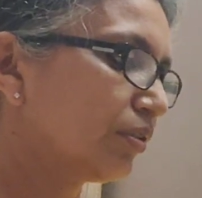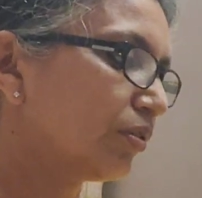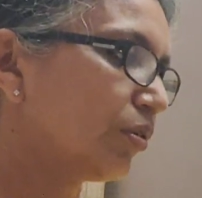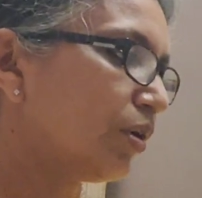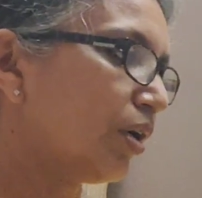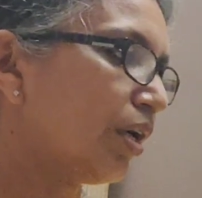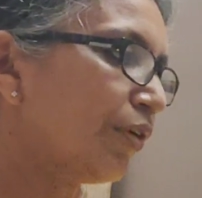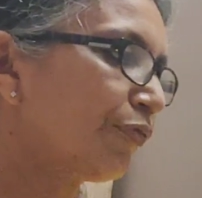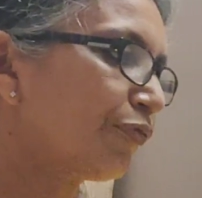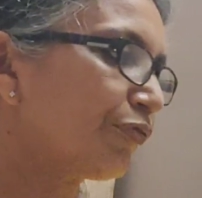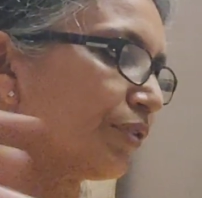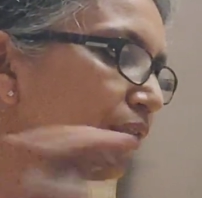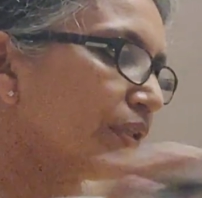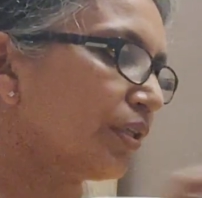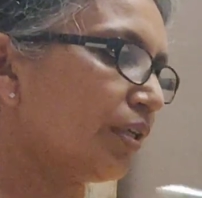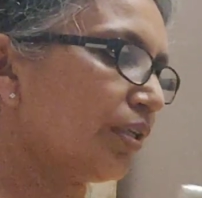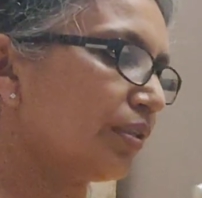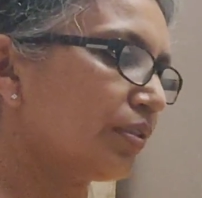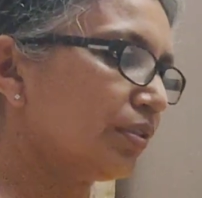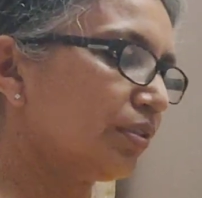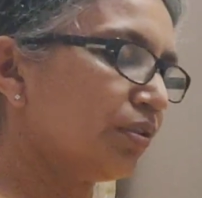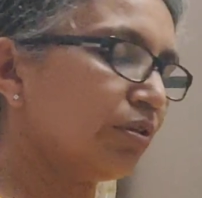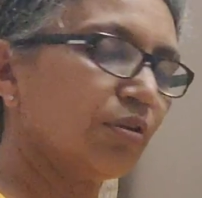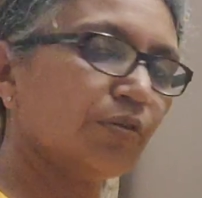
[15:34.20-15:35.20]
so after
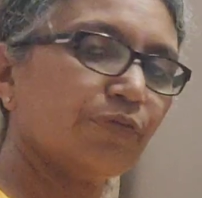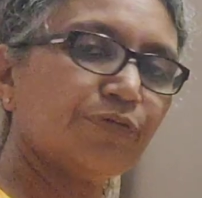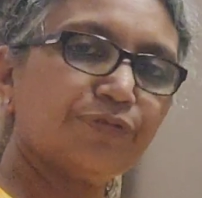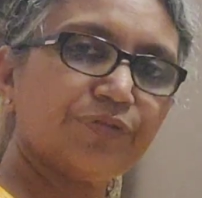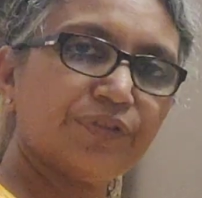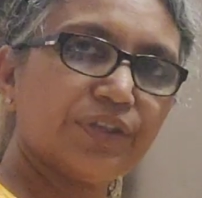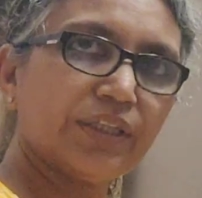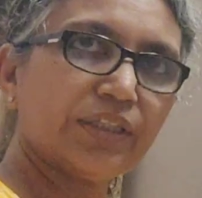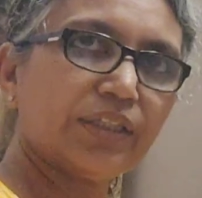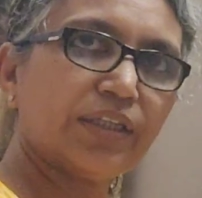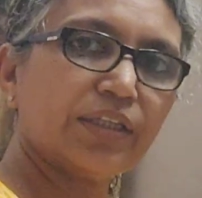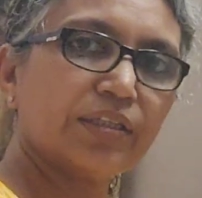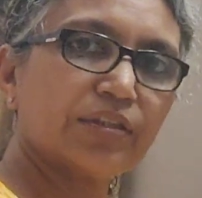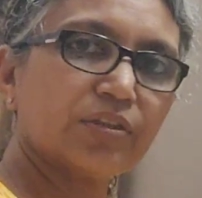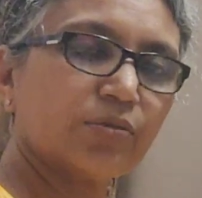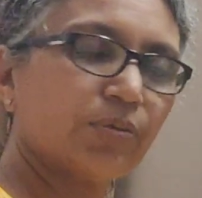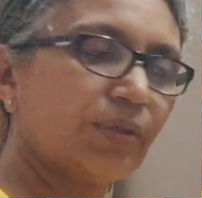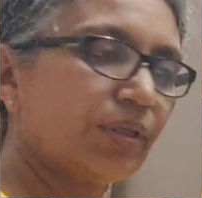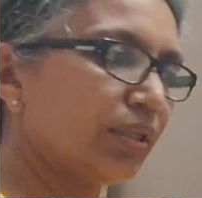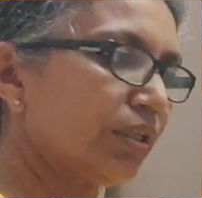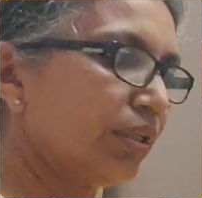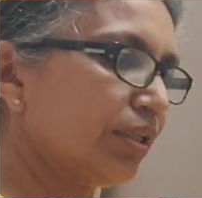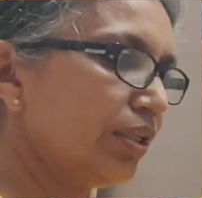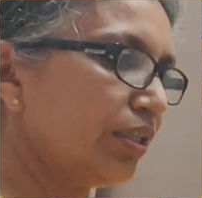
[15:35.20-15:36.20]
cutting off that x
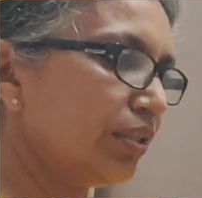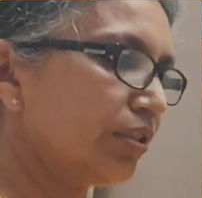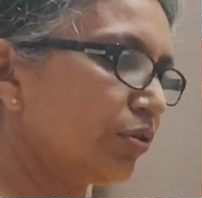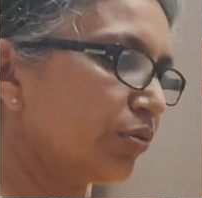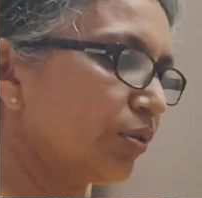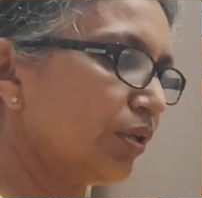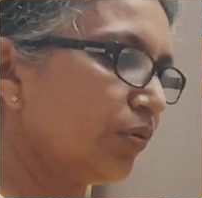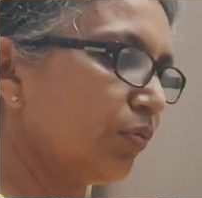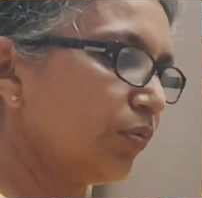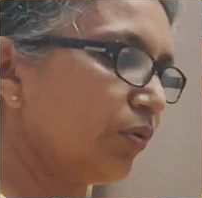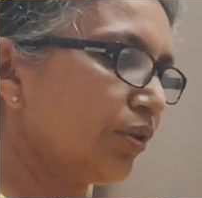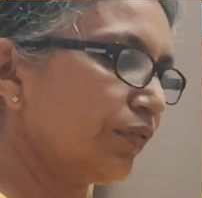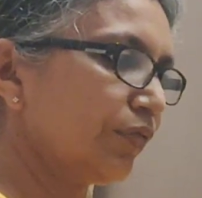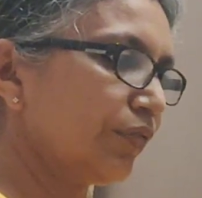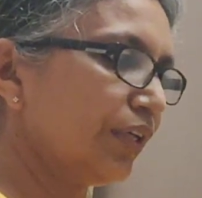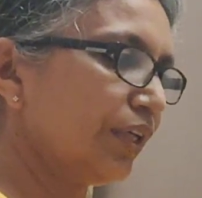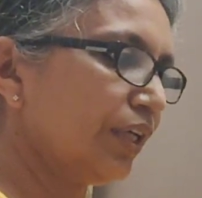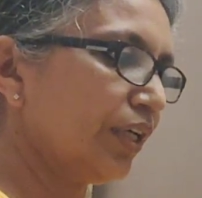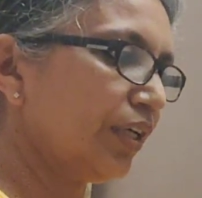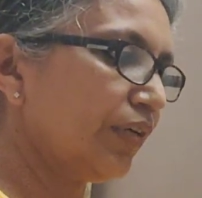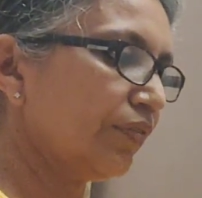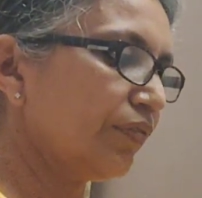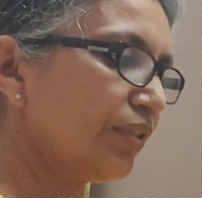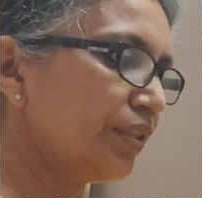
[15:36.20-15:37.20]
square and a square, what
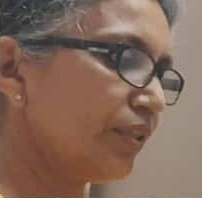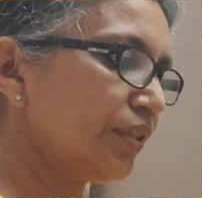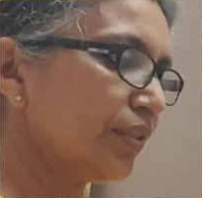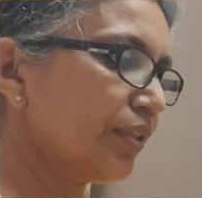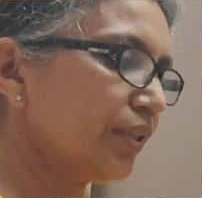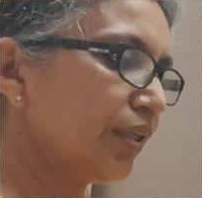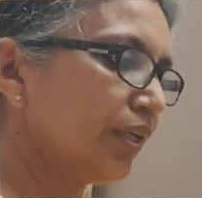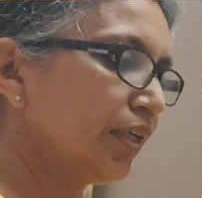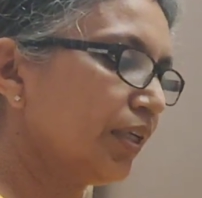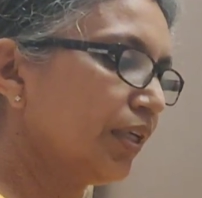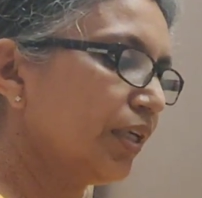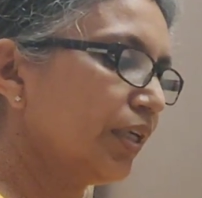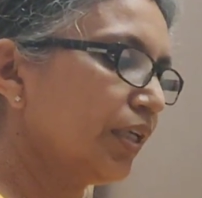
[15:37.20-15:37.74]
we have is